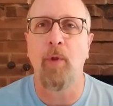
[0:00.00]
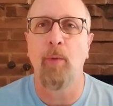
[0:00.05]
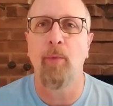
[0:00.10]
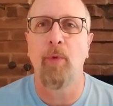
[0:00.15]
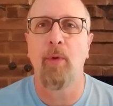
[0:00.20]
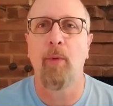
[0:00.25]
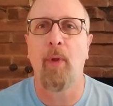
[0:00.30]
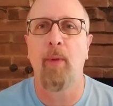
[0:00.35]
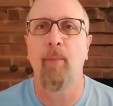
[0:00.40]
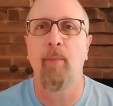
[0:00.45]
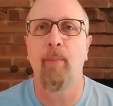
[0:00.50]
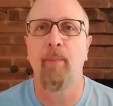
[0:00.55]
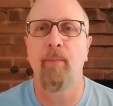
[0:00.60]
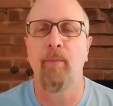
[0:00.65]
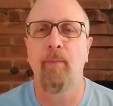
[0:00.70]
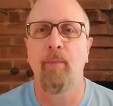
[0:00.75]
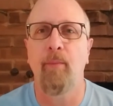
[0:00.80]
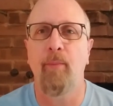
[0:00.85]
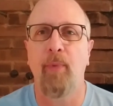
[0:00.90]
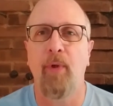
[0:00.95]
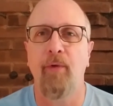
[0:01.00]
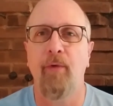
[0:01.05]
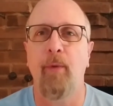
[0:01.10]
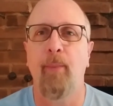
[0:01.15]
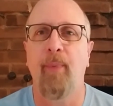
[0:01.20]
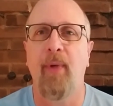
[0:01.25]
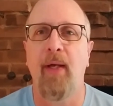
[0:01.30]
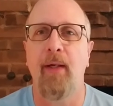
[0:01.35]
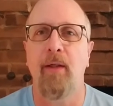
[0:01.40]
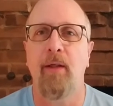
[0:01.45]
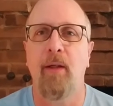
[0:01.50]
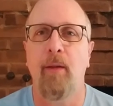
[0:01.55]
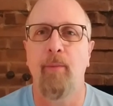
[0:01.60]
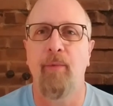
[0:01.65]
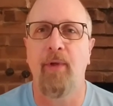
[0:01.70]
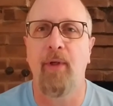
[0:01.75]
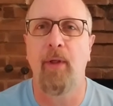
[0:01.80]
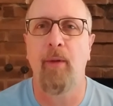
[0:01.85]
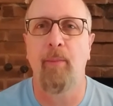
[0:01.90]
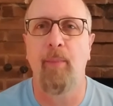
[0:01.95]
But President Biden comes
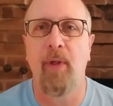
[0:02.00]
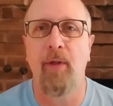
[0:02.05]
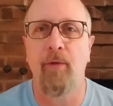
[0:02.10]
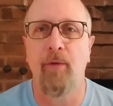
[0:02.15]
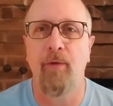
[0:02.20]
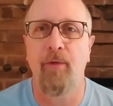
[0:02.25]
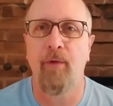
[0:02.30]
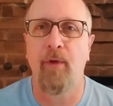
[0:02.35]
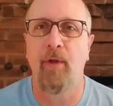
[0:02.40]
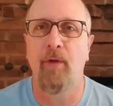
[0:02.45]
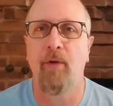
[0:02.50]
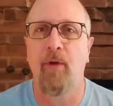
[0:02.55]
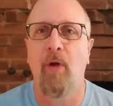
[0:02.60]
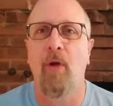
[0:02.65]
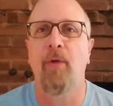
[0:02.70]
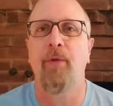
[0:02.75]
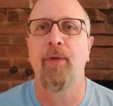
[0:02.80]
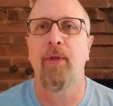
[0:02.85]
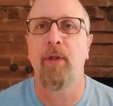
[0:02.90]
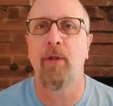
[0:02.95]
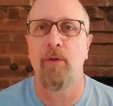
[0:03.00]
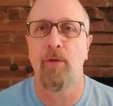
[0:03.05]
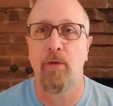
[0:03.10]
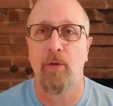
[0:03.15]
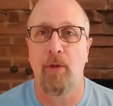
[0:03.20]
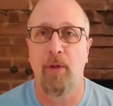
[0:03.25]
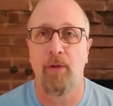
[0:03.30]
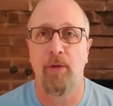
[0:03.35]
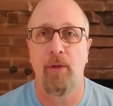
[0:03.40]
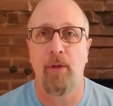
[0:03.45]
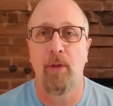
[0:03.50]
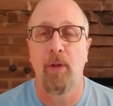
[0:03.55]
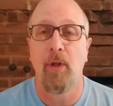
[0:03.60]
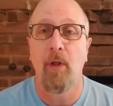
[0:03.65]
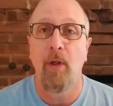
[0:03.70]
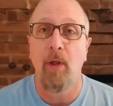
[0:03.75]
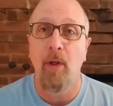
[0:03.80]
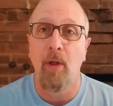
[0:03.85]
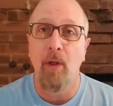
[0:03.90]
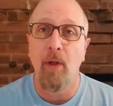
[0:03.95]
in and basically says, halting construction
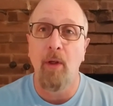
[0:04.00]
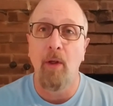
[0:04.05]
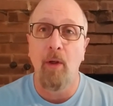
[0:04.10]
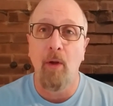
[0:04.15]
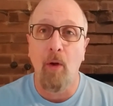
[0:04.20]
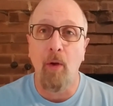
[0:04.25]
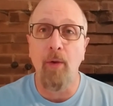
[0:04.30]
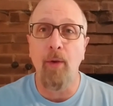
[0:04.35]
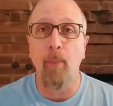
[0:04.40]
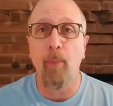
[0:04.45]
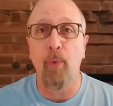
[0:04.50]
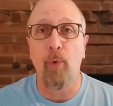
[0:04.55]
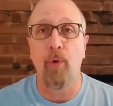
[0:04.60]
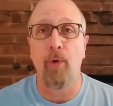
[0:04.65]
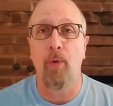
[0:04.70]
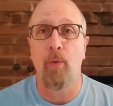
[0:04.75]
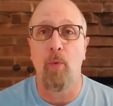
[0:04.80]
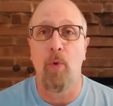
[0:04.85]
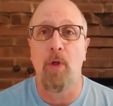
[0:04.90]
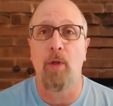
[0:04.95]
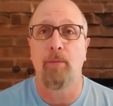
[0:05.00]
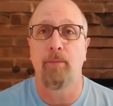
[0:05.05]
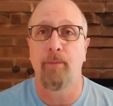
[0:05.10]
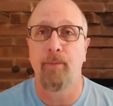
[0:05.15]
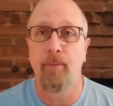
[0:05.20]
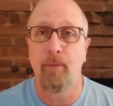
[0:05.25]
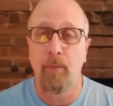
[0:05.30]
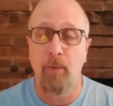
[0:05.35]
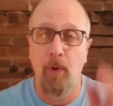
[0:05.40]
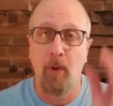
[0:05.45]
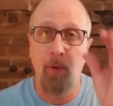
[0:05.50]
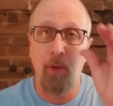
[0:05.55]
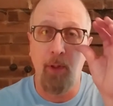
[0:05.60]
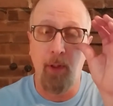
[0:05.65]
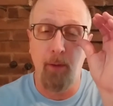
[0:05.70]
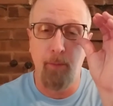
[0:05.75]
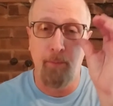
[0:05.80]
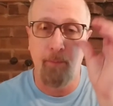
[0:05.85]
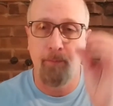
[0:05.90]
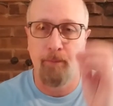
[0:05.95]
on the border wall.
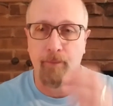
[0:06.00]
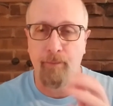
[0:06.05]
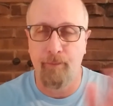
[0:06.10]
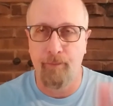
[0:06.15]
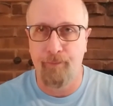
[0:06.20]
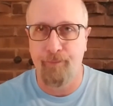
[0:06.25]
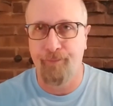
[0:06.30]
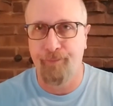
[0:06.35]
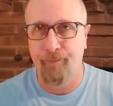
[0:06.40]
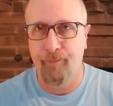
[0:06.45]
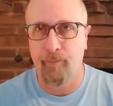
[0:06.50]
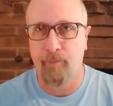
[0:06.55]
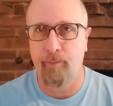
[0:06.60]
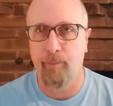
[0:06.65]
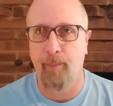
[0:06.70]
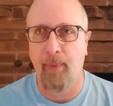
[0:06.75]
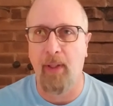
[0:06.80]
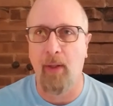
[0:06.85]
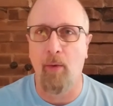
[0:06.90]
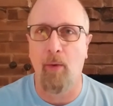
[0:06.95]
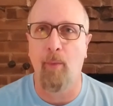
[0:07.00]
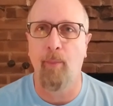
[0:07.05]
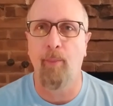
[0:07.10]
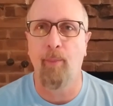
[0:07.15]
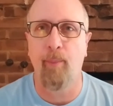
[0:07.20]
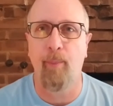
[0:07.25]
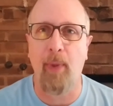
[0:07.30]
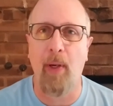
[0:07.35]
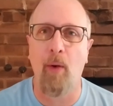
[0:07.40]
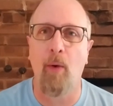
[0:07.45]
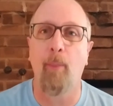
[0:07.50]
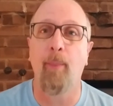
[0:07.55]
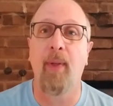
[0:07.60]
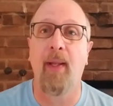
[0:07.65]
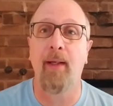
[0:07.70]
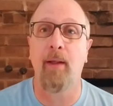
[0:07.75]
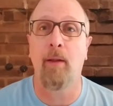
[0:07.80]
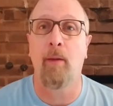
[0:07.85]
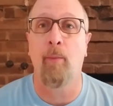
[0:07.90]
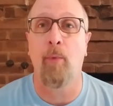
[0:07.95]
Okay. Power
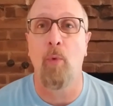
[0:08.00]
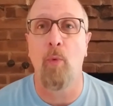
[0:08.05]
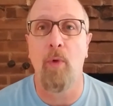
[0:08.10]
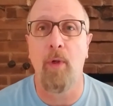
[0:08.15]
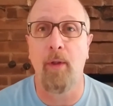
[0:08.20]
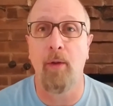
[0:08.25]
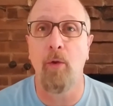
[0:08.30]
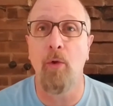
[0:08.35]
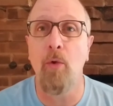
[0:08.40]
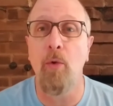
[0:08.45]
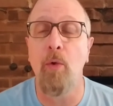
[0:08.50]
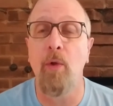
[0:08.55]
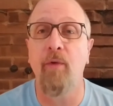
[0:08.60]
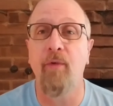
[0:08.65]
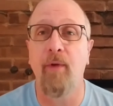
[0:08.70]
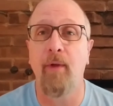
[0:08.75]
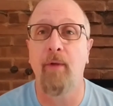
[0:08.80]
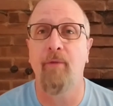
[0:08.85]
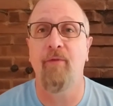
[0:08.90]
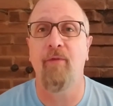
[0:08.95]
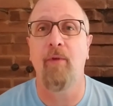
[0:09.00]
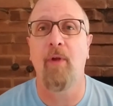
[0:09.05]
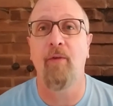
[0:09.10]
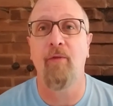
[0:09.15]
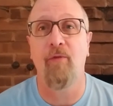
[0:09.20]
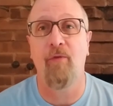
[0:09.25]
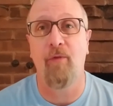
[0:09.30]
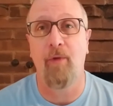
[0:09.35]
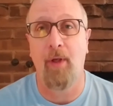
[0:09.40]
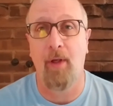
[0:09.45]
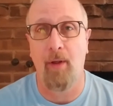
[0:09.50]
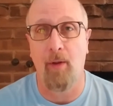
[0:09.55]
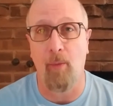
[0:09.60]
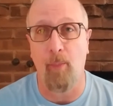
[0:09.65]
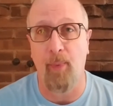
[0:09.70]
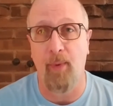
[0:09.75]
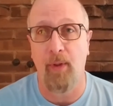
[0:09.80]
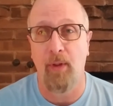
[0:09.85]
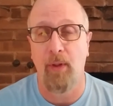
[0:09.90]
play number one. Who does it help?